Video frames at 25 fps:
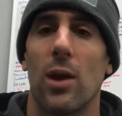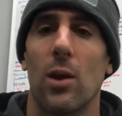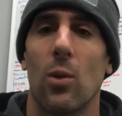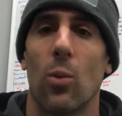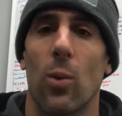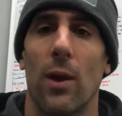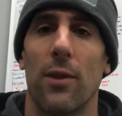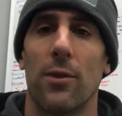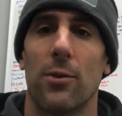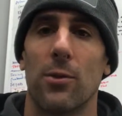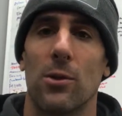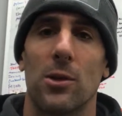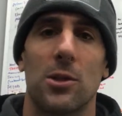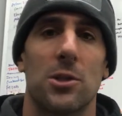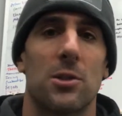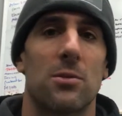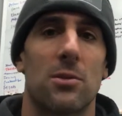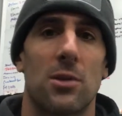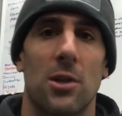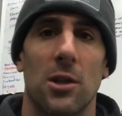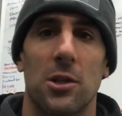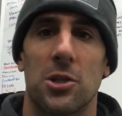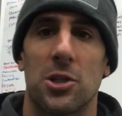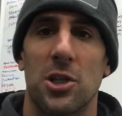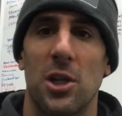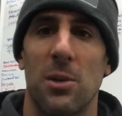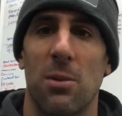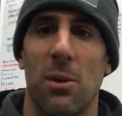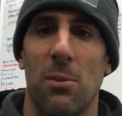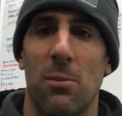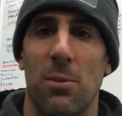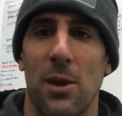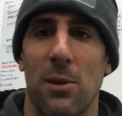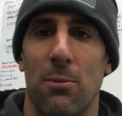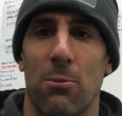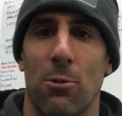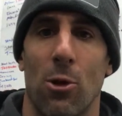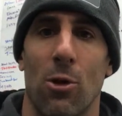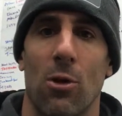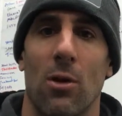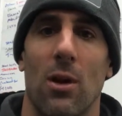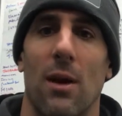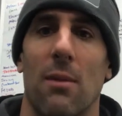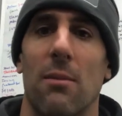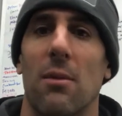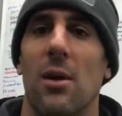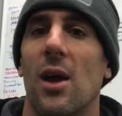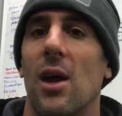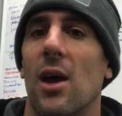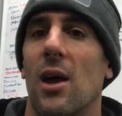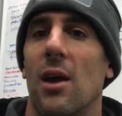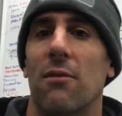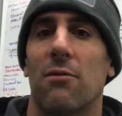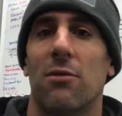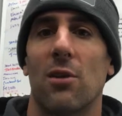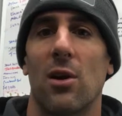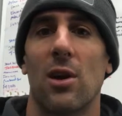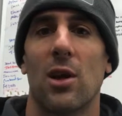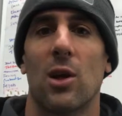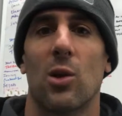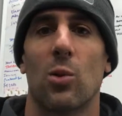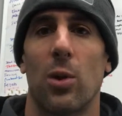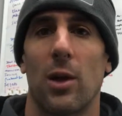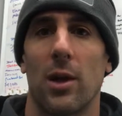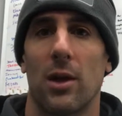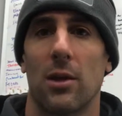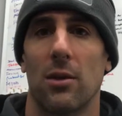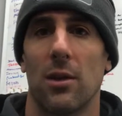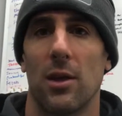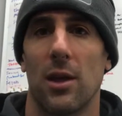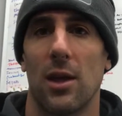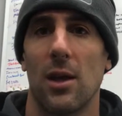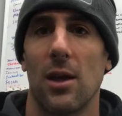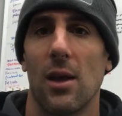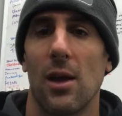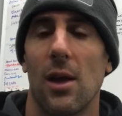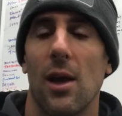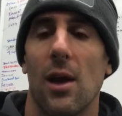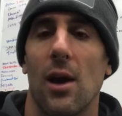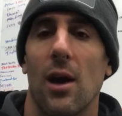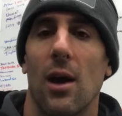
went through the GPP program very quickly,